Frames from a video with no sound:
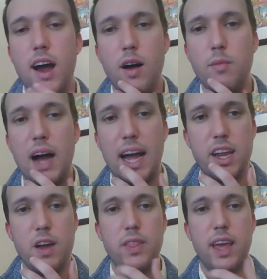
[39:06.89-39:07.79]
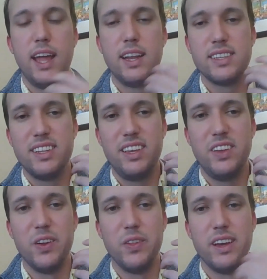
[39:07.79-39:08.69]
I know that,
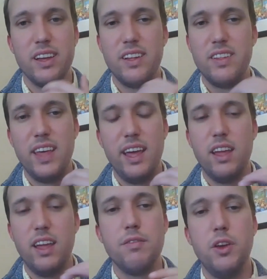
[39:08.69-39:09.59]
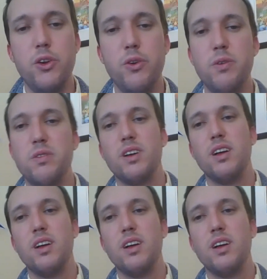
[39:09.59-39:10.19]
you know, the interview,